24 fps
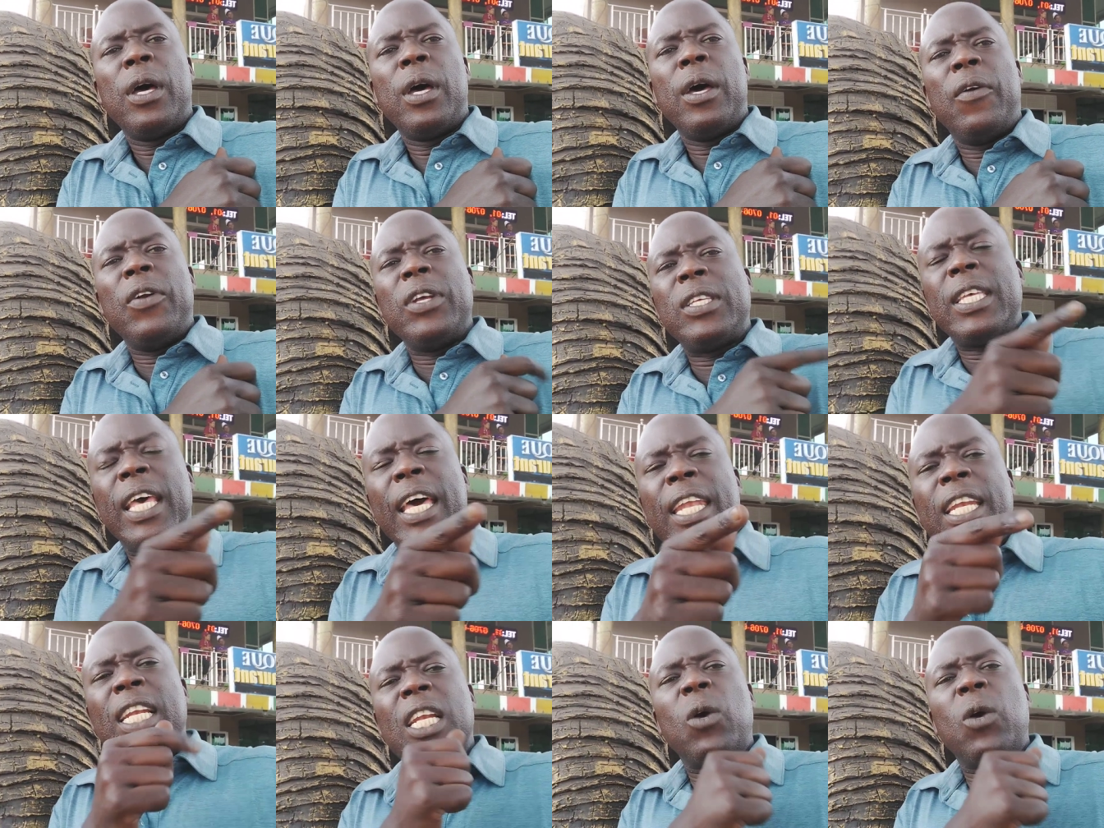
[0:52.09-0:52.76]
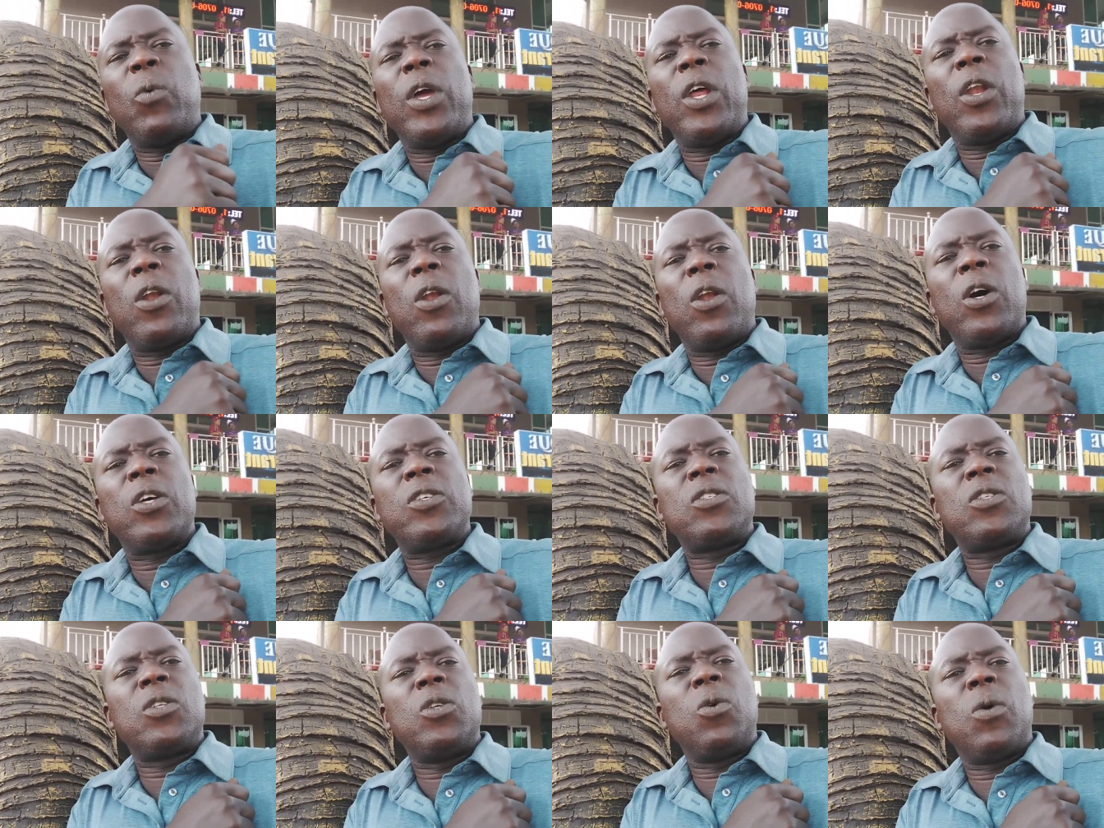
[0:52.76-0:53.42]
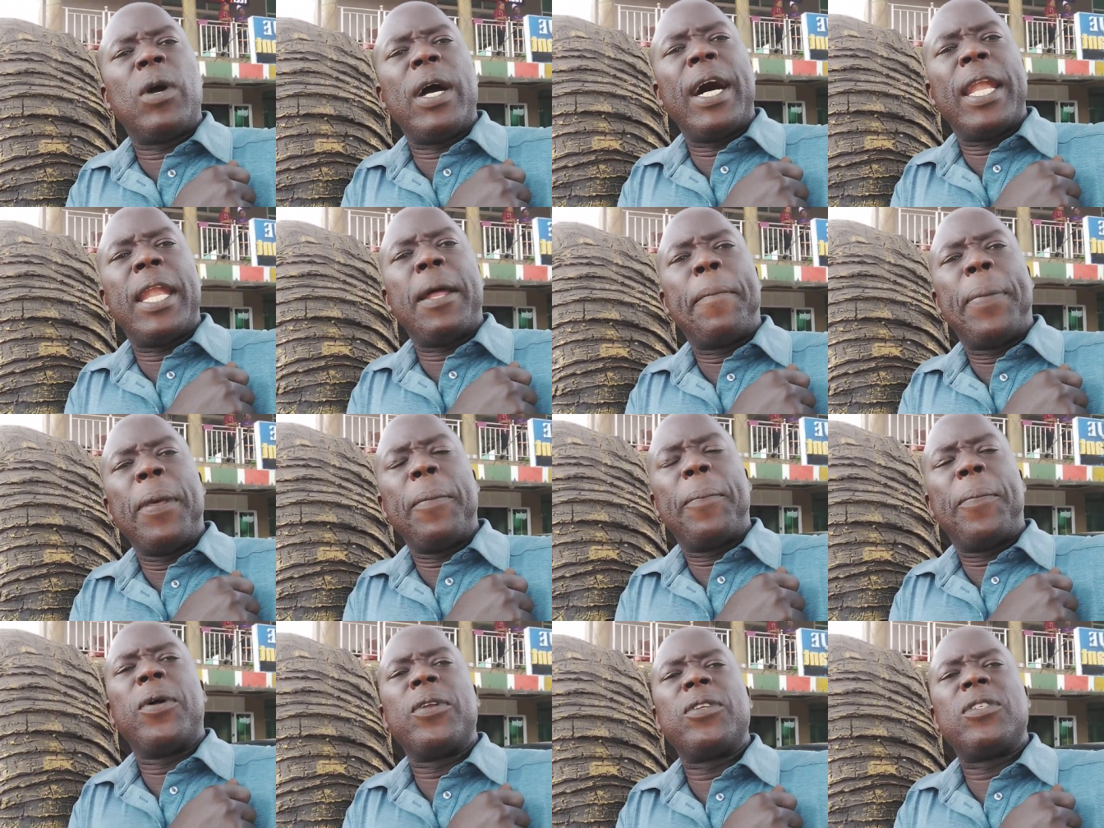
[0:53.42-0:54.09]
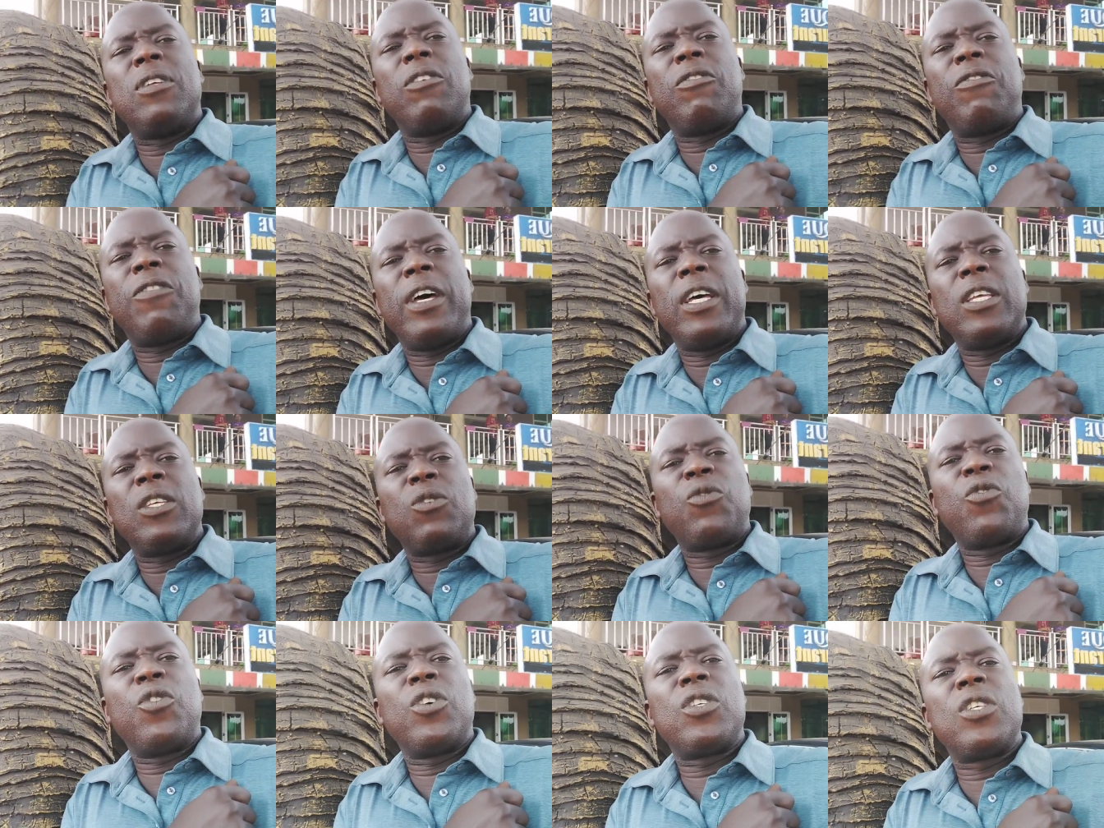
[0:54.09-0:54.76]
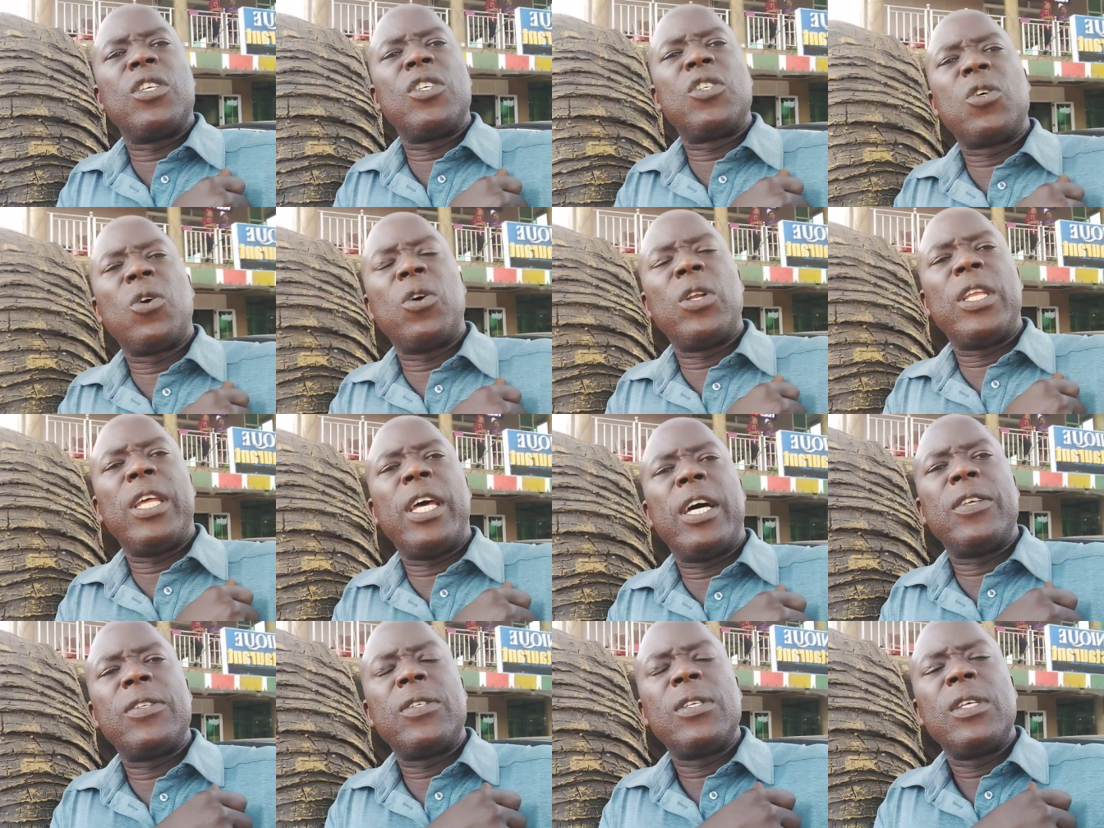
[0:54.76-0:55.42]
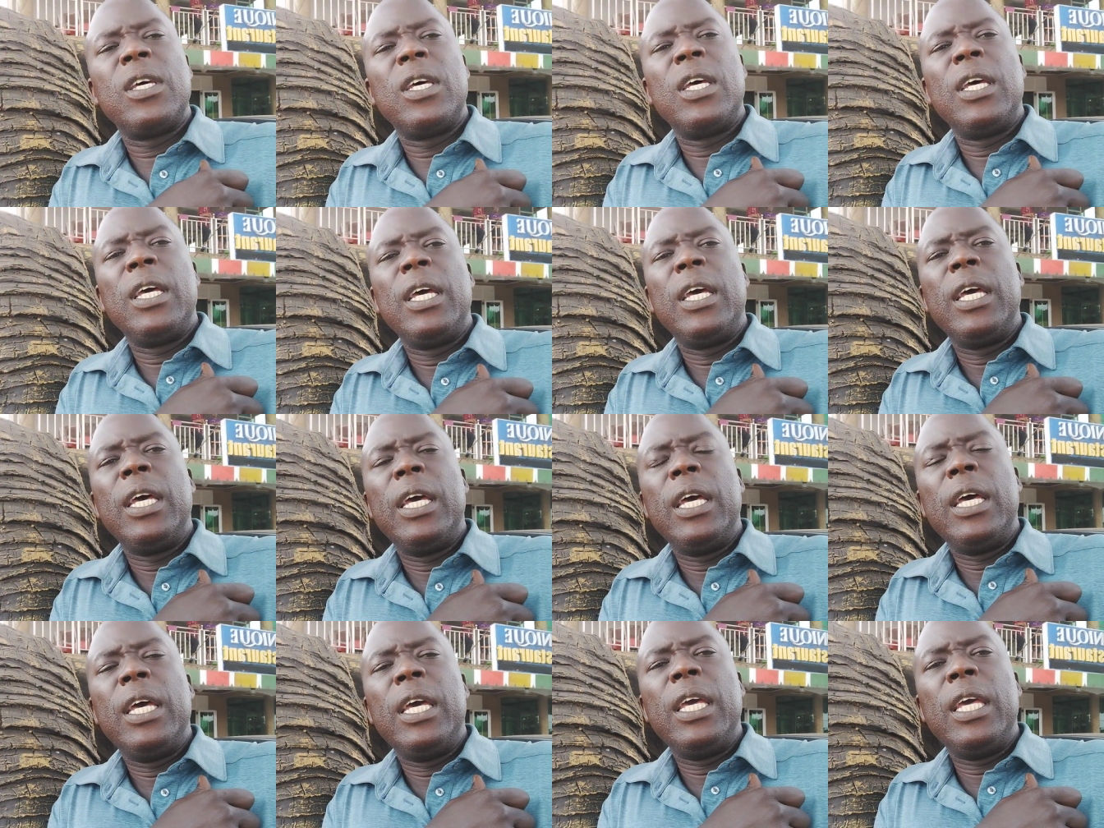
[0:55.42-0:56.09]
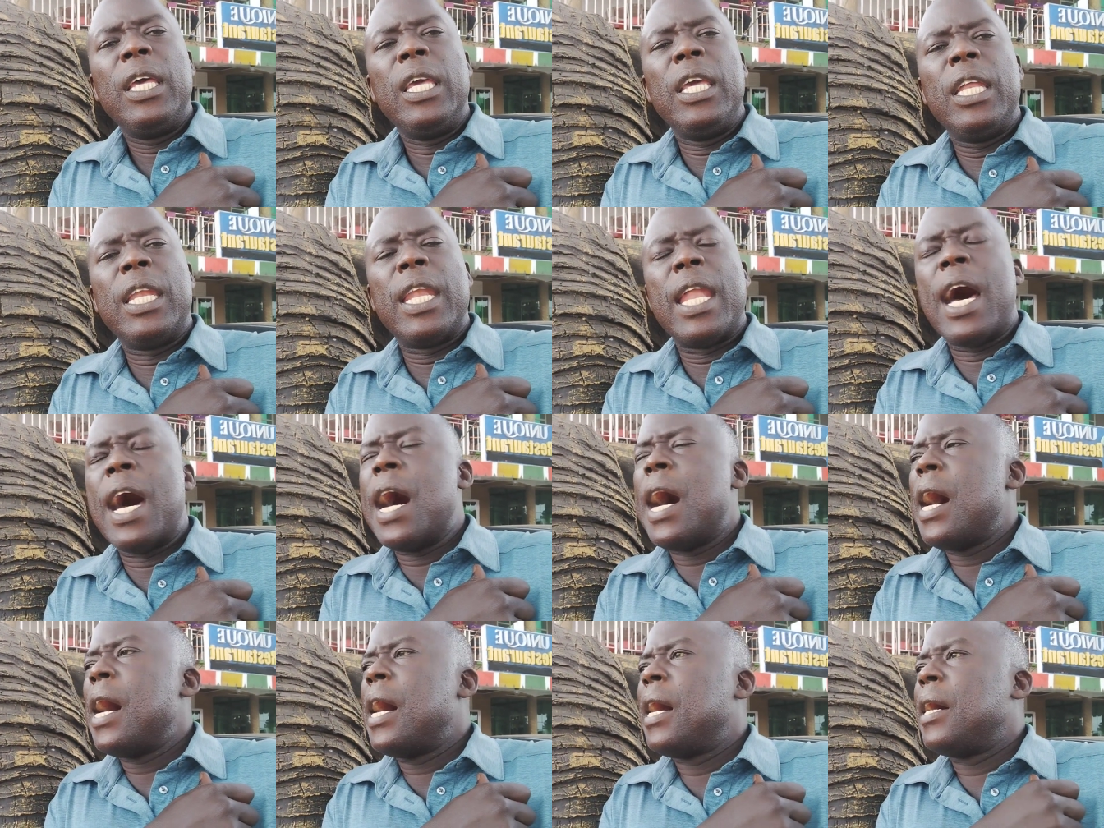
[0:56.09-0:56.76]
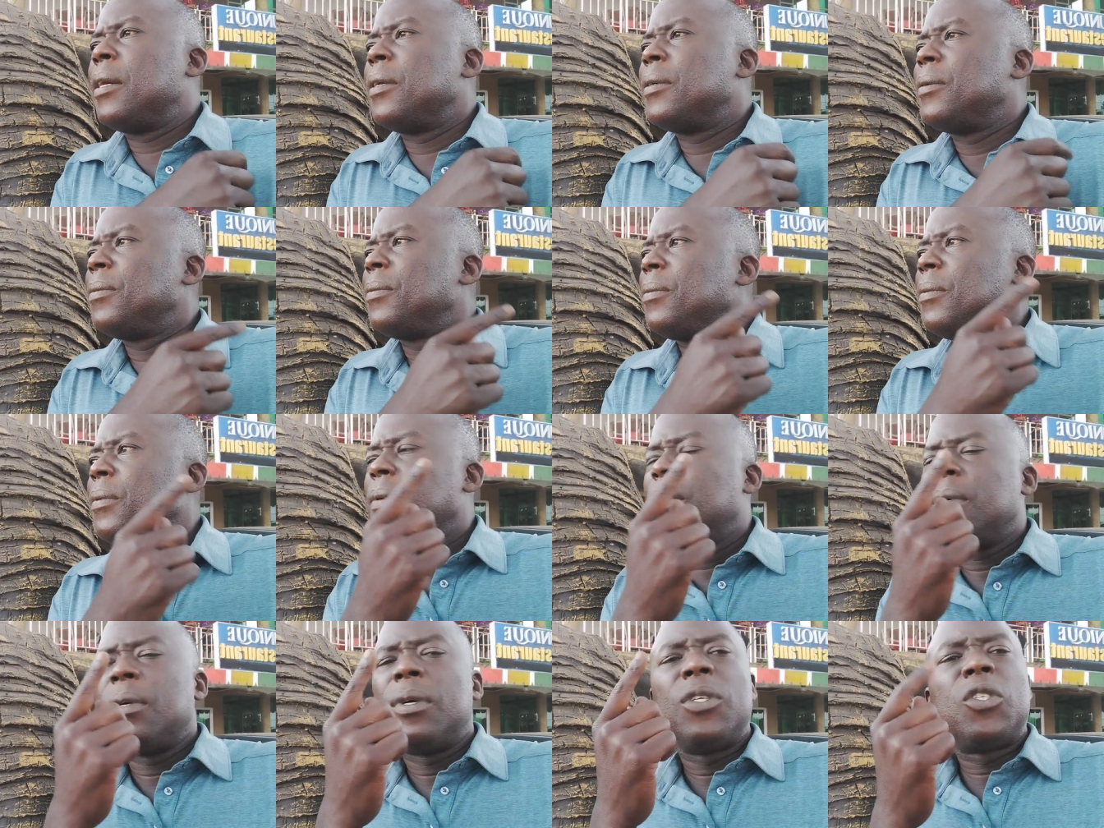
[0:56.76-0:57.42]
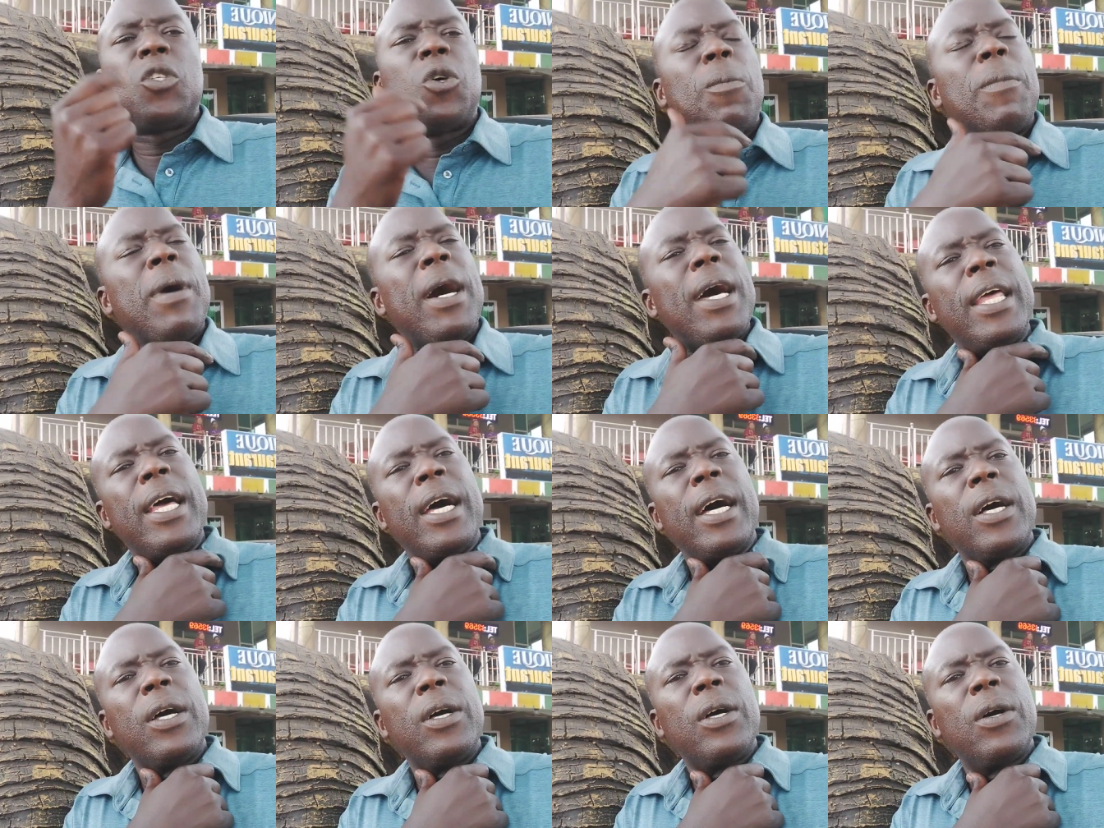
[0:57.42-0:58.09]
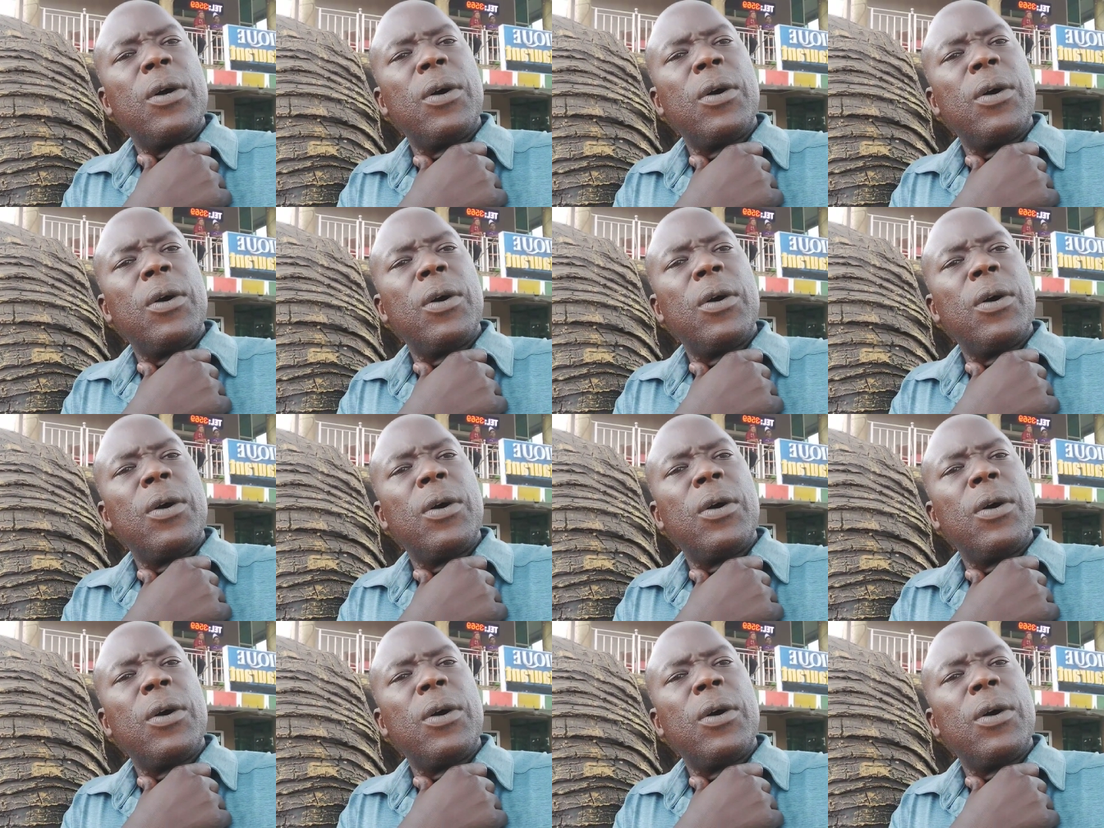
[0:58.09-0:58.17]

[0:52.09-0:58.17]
Recently, we lost Uganda People's Defense Forces soldiers in Somalia.